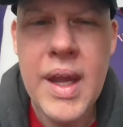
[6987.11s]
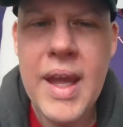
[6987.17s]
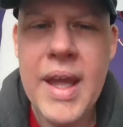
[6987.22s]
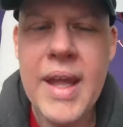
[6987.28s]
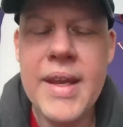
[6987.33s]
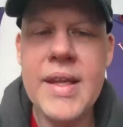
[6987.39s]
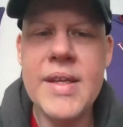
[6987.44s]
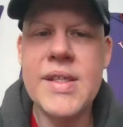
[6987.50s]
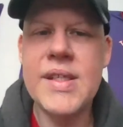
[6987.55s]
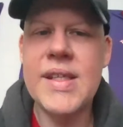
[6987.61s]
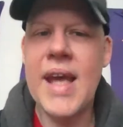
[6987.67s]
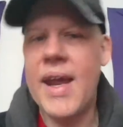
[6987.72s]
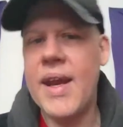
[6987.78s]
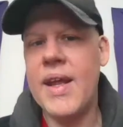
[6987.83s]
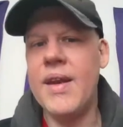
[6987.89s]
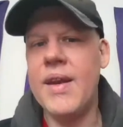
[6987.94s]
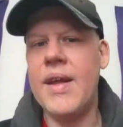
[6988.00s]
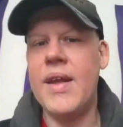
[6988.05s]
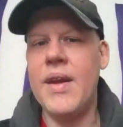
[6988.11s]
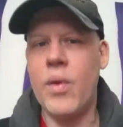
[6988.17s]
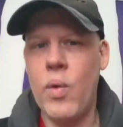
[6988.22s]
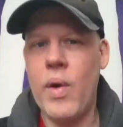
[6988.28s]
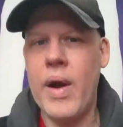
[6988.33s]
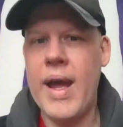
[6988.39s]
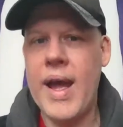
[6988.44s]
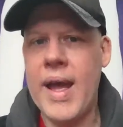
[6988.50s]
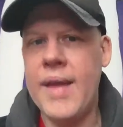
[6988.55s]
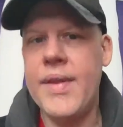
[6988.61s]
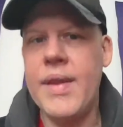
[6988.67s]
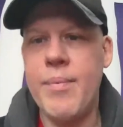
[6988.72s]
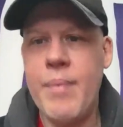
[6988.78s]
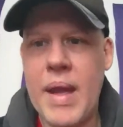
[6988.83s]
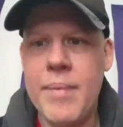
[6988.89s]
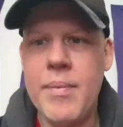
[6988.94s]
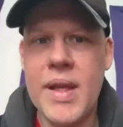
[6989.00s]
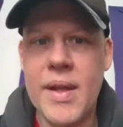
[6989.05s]
And he said it in a way that
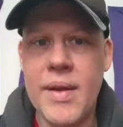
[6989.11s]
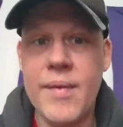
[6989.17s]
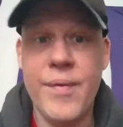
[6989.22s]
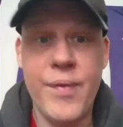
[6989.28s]
made me